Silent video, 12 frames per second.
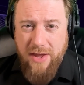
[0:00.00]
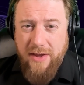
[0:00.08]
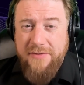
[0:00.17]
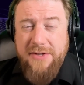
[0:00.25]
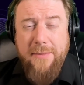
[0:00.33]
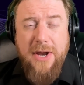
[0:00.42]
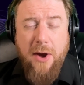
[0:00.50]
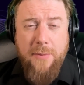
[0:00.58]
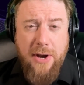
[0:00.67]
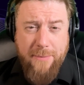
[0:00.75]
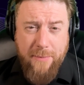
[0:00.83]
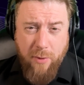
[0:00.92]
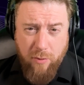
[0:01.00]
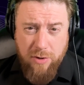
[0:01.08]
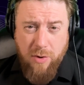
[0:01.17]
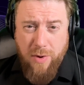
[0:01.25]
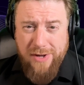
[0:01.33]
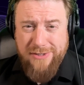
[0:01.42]
if somebody opened up a pull
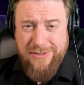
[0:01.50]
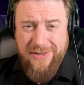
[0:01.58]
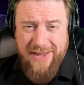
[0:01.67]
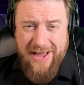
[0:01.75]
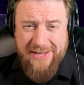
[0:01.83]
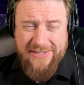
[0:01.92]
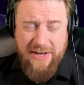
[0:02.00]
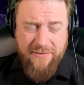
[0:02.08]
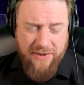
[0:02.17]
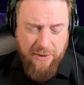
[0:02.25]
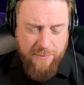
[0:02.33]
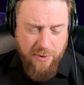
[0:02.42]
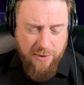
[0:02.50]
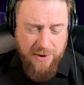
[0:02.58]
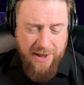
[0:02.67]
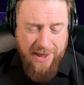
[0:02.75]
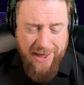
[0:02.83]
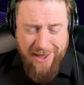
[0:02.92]
request and they asked the developer,
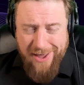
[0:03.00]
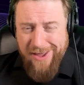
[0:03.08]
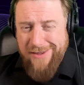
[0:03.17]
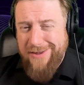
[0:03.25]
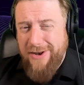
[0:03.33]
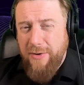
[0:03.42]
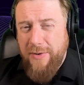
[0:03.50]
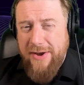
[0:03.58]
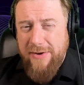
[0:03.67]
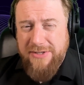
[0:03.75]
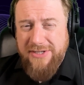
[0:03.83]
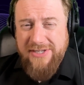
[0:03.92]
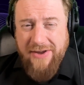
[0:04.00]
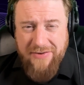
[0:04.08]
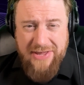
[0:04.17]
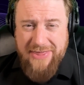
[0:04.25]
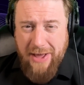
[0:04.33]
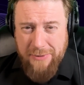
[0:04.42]
hey, here's
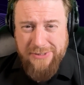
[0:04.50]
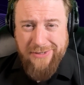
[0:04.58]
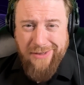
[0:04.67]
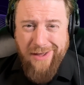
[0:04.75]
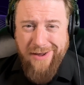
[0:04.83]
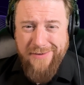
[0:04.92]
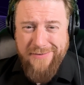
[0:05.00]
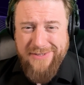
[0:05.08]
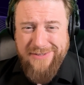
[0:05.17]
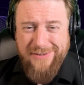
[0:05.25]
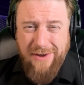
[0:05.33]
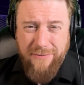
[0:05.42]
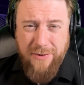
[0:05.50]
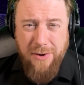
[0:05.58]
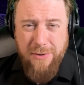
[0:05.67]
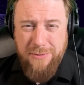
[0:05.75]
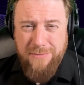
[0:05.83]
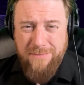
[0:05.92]
70,000 lines of
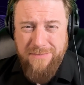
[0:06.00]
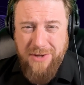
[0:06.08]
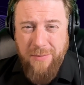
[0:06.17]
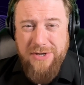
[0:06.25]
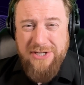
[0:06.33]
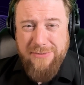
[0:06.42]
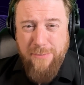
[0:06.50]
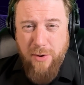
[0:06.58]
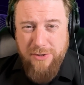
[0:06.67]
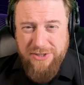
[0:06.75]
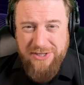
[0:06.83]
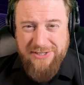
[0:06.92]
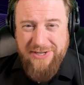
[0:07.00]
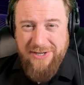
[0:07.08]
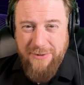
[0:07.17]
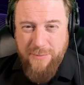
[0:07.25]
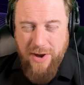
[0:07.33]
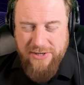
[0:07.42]
code. Can we just merge this into
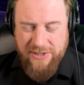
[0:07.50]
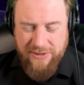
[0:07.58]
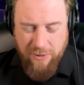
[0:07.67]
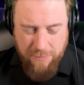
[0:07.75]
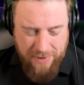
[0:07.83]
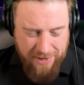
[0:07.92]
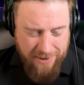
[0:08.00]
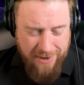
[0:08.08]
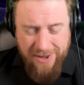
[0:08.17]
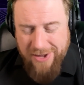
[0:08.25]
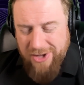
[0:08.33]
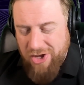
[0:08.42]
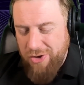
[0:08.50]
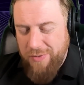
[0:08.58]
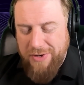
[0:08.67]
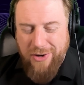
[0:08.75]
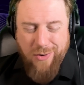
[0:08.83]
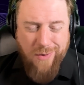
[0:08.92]
the project? There'd be hue
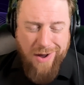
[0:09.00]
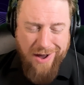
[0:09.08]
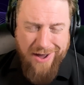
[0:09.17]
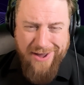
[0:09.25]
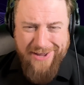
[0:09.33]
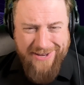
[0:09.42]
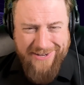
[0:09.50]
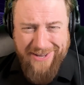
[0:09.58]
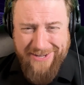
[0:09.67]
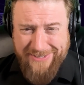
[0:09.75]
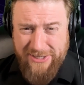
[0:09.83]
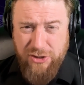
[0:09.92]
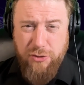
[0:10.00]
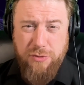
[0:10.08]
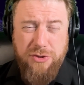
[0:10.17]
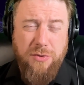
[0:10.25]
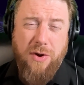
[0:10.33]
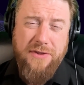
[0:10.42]
and cry and like, did you
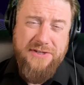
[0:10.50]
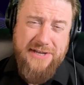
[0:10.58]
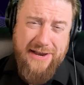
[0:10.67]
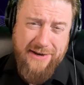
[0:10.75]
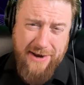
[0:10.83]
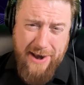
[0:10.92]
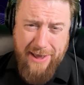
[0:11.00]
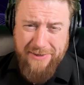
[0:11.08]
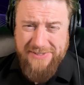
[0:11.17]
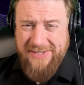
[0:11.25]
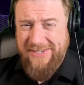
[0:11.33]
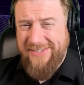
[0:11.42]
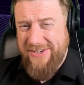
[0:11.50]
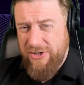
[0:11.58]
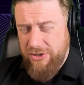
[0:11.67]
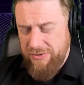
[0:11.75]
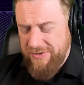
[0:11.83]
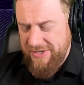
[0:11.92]
do all the static analysis? Did
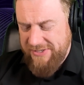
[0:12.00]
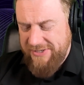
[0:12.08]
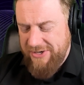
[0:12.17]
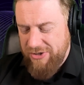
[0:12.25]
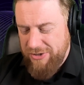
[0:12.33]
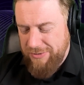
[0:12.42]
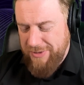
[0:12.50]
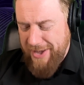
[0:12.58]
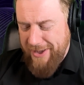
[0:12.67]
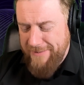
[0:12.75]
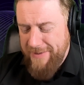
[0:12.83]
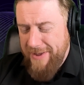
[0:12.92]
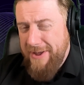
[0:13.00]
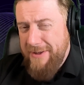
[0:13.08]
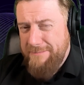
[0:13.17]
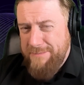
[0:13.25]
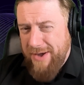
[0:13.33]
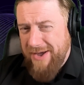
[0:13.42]
you do this? Did you do that?
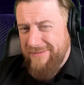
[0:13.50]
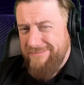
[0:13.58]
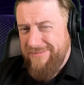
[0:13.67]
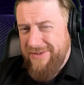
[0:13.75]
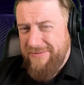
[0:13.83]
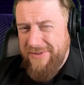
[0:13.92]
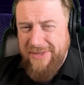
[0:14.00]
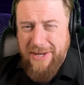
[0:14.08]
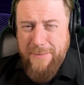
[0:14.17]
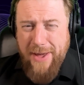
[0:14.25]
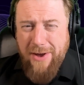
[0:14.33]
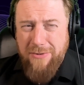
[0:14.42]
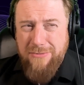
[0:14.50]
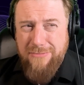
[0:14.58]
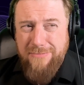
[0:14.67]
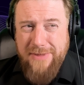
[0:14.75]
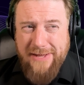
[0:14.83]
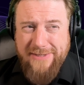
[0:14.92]
But if you think about
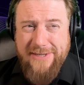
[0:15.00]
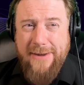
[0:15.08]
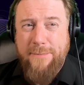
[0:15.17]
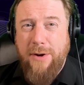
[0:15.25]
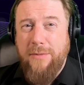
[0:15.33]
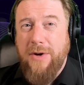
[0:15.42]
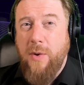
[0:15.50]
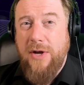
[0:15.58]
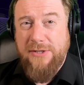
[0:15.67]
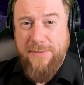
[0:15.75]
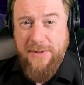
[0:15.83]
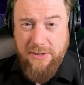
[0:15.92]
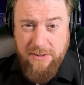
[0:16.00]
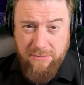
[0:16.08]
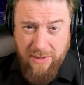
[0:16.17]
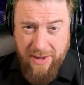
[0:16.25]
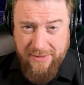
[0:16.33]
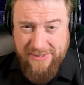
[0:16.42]
that same pull request being 2
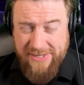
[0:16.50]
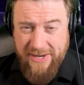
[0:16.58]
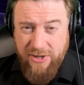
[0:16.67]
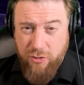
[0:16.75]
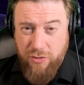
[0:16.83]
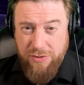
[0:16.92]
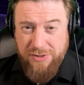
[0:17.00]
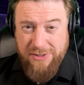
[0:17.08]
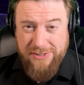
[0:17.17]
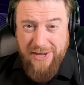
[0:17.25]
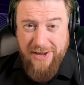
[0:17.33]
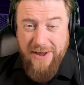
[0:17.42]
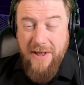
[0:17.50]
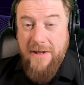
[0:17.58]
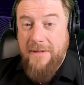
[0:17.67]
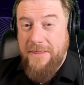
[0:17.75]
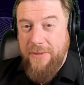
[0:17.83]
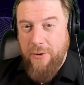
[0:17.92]
lines that introduces a
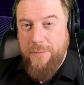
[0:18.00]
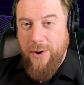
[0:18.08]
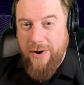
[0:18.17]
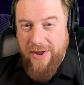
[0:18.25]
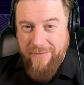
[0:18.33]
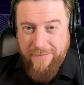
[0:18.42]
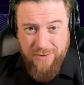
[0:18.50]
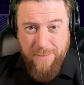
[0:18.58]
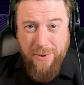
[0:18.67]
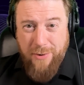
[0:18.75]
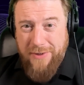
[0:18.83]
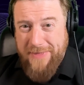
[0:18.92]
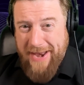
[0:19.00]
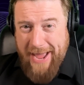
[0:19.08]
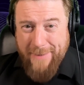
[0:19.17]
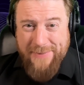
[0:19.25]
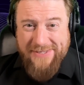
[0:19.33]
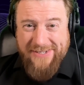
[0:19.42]
third-party component that
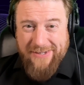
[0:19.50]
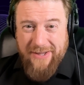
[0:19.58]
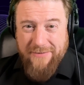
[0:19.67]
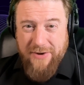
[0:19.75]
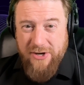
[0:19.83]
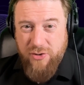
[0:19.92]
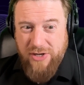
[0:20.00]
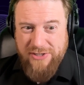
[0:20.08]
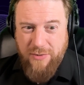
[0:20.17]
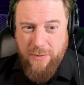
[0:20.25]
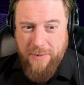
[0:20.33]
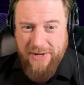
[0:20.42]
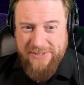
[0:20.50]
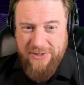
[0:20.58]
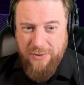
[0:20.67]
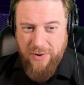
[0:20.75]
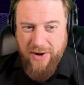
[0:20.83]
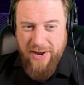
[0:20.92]
happens to live in a trusted
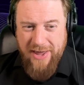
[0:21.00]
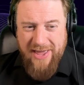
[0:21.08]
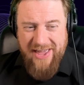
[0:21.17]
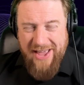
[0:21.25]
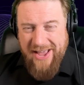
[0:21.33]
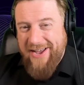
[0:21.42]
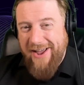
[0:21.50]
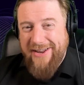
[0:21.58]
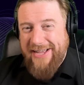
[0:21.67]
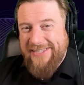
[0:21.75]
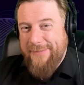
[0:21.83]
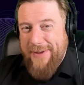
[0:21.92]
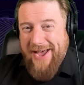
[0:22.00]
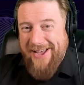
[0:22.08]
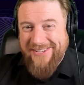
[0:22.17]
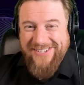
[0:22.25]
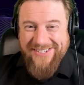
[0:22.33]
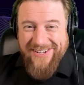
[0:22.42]
repository, it kind of gets a
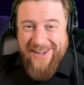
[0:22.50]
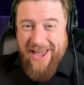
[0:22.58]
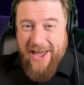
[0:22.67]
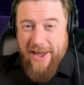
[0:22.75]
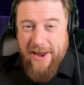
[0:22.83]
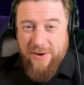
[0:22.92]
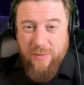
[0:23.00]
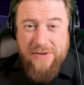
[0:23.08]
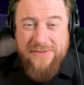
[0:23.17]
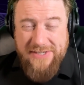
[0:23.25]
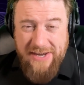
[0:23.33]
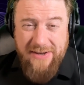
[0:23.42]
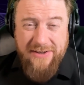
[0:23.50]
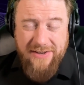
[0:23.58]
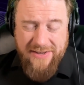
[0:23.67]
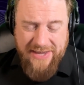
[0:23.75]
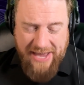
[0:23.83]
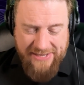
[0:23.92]
pass. And we've seen
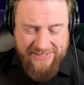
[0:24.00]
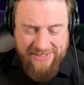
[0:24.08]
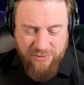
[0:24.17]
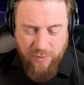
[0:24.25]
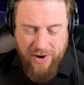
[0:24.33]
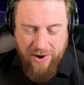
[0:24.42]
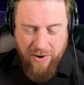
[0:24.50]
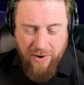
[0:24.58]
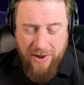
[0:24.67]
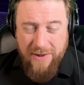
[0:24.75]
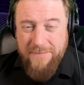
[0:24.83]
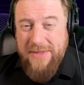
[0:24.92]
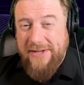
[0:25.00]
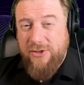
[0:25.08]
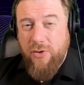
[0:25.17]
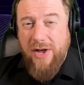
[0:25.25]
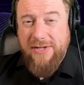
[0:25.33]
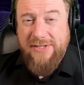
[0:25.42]
cases where that
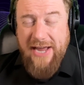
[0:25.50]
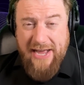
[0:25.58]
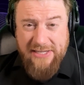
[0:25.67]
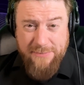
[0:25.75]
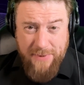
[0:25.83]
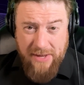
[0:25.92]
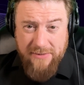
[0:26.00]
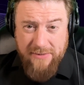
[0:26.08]
trust has been